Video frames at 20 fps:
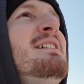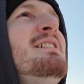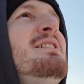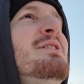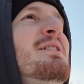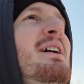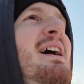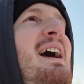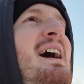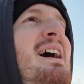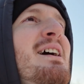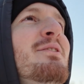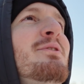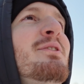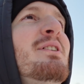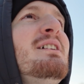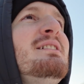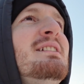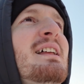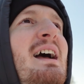don't have
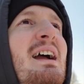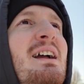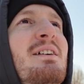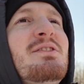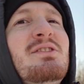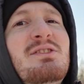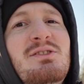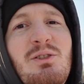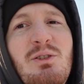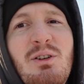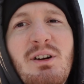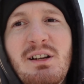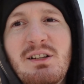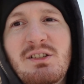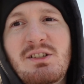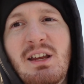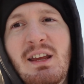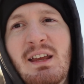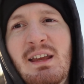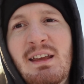a lack of storage.
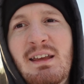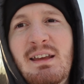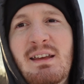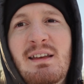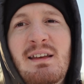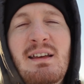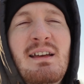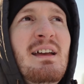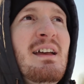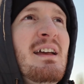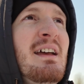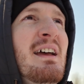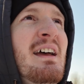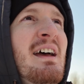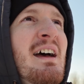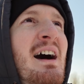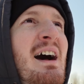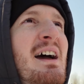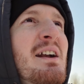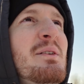
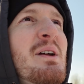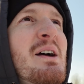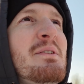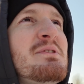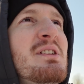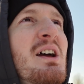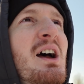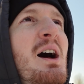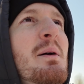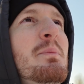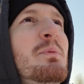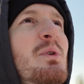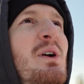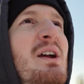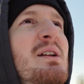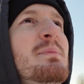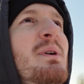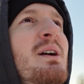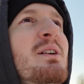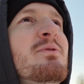I don't have to upgrade
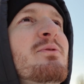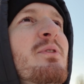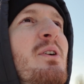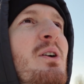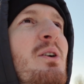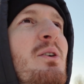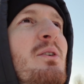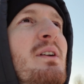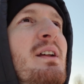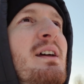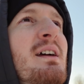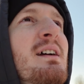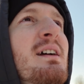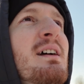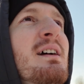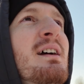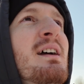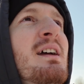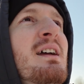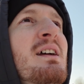my phone
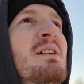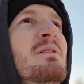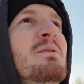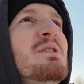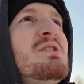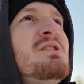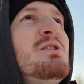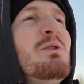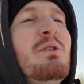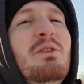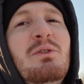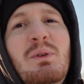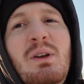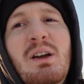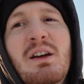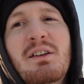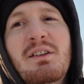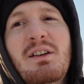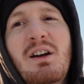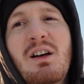for $200 or
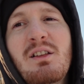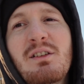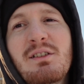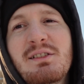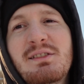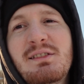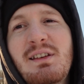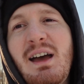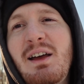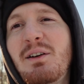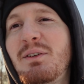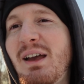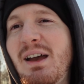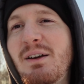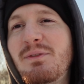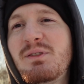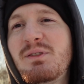$300. I don't have to